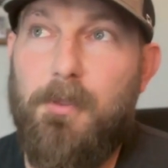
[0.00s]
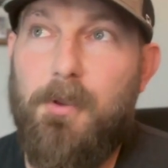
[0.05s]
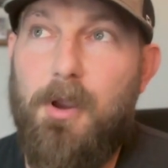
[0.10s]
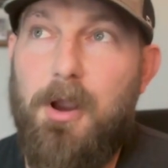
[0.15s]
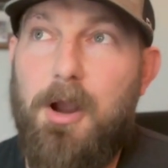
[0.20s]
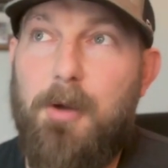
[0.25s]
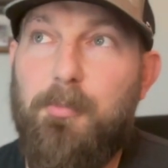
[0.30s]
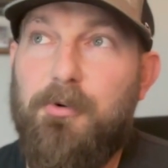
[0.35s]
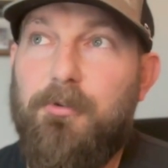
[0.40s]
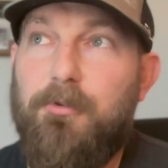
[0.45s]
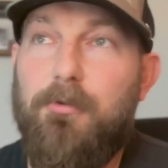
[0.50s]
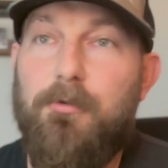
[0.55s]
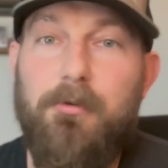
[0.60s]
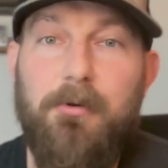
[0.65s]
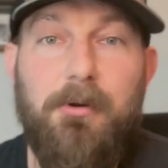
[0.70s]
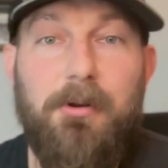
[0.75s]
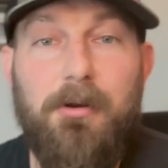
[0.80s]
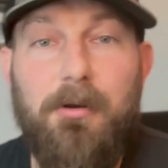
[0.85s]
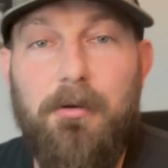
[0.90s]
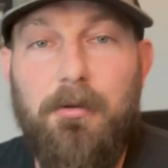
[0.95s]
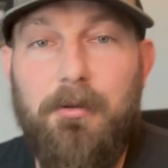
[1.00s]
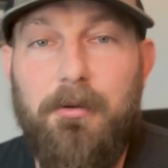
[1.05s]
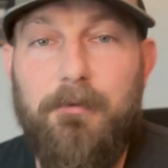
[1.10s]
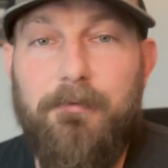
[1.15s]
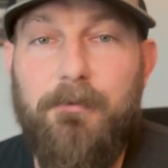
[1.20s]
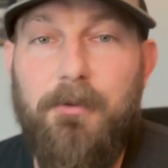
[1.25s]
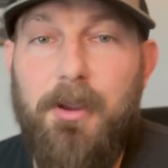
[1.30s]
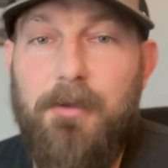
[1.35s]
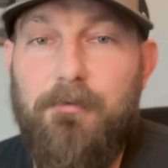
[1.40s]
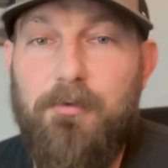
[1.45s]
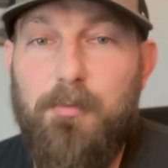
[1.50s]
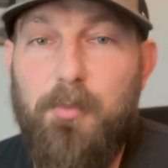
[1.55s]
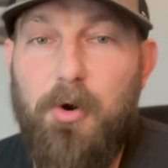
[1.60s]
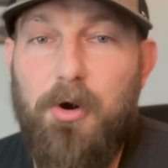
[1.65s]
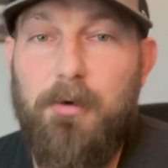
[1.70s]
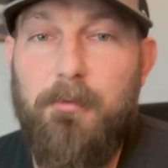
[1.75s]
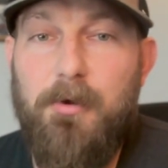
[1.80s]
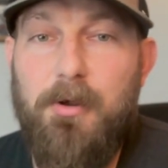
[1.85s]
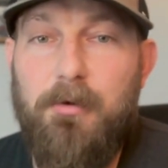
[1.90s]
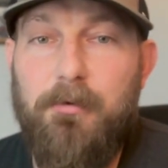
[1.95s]
opportunity to lift a heavy
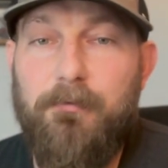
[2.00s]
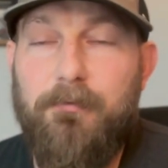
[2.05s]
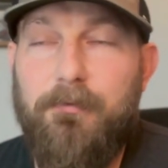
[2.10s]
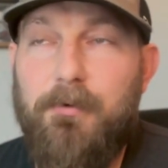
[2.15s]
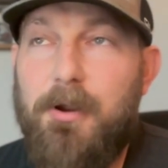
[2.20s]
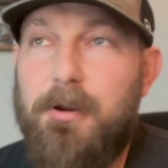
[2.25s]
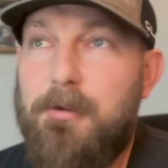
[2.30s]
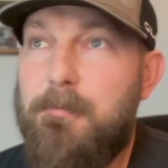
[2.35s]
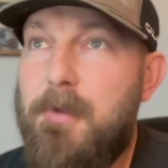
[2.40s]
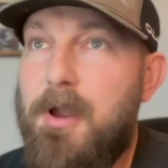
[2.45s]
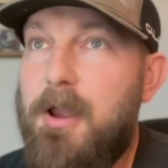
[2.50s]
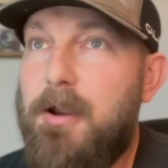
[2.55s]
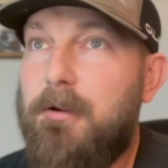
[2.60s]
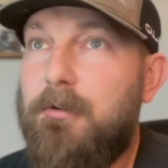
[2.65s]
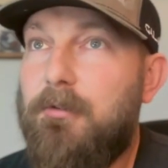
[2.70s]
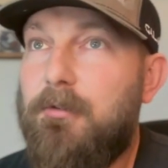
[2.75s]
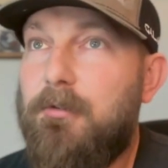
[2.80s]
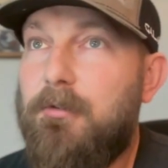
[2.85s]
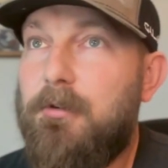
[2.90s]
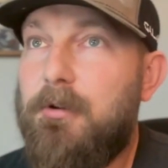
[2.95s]
barbell and find a max,